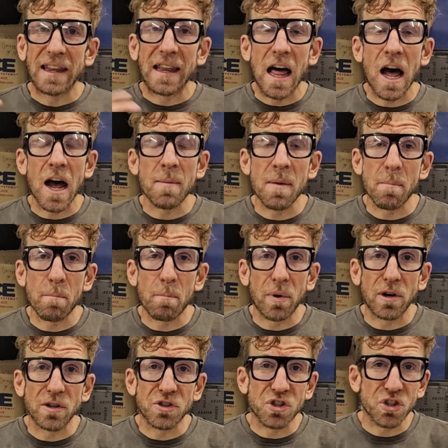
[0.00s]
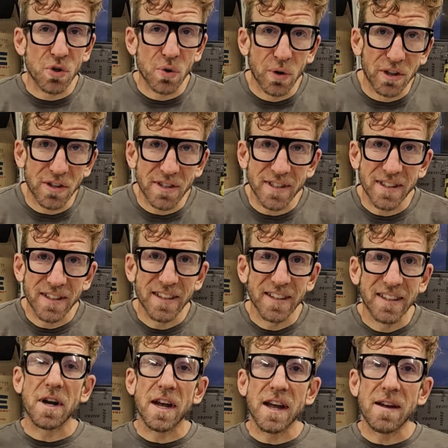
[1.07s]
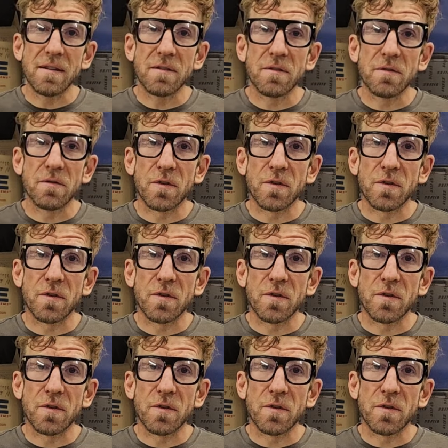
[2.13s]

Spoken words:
Lime and Bird scooters free